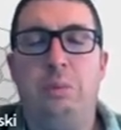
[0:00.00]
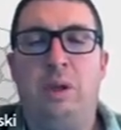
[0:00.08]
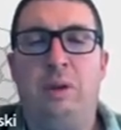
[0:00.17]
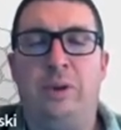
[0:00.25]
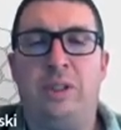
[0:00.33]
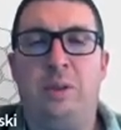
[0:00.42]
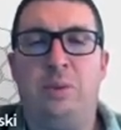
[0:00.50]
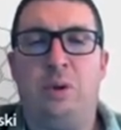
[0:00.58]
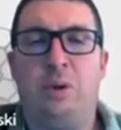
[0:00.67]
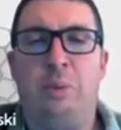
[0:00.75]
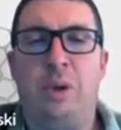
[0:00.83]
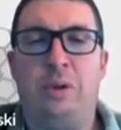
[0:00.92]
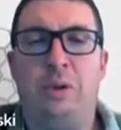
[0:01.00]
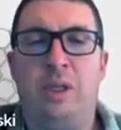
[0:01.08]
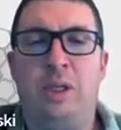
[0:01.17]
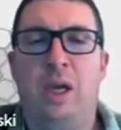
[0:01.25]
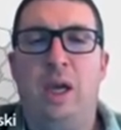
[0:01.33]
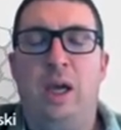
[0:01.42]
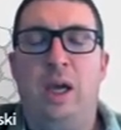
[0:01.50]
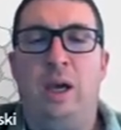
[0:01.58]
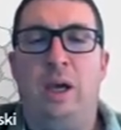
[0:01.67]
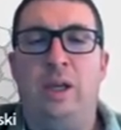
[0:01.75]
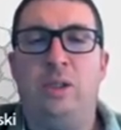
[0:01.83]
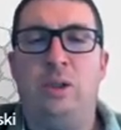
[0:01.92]
inflict some sort of penalty
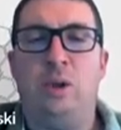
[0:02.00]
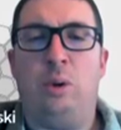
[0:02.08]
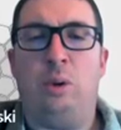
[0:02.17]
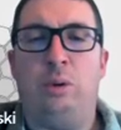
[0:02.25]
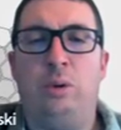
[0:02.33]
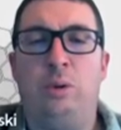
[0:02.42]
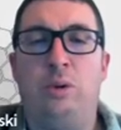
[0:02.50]
as you go through.